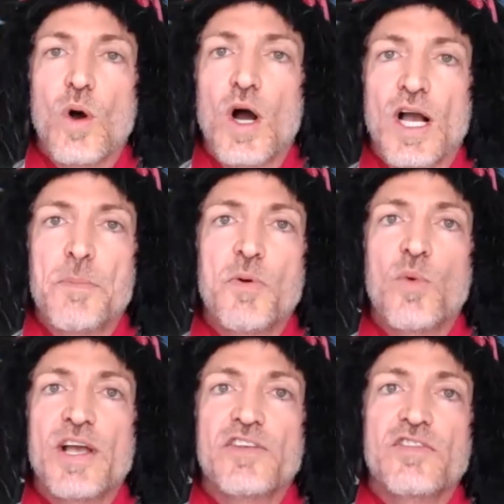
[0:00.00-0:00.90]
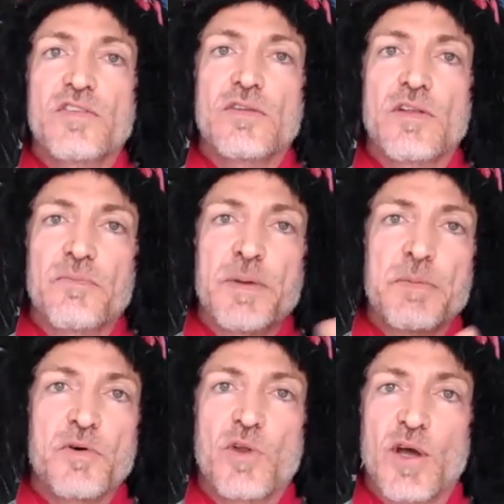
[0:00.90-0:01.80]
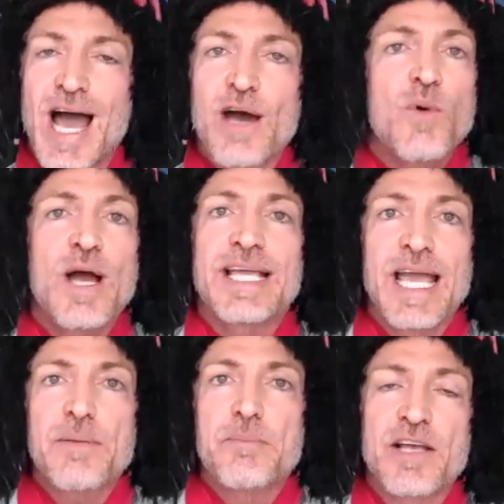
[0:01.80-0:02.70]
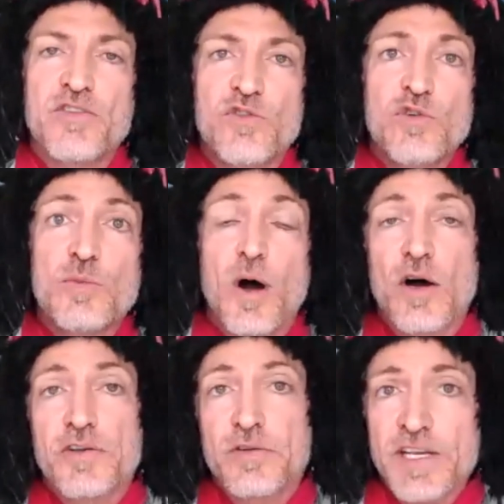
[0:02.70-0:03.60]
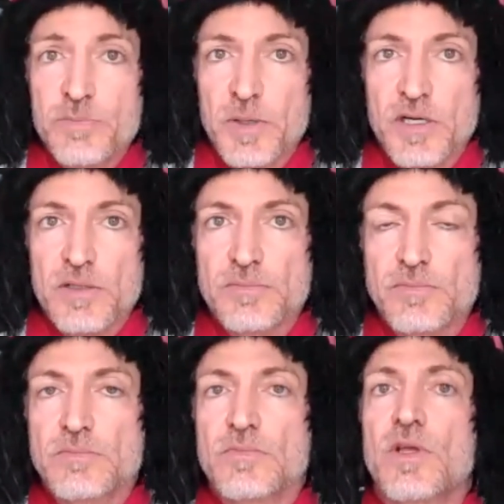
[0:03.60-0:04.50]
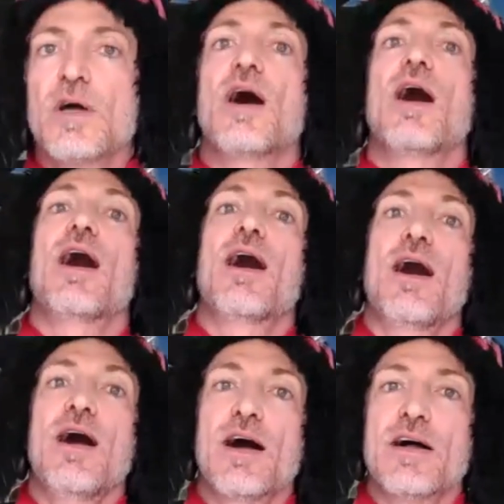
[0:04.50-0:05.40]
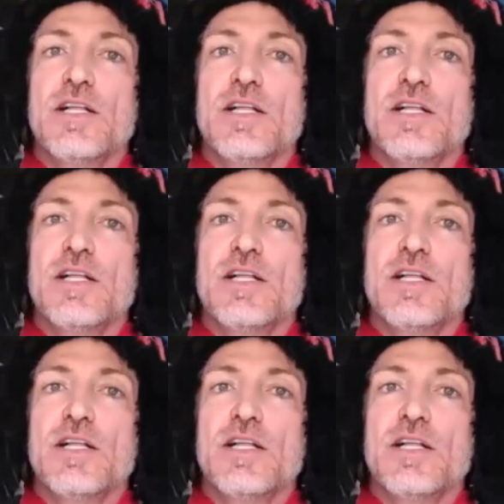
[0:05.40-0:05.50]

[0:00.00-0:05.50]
a couple ways that people are like, how do I get my Zoom onto Facebook? Aha.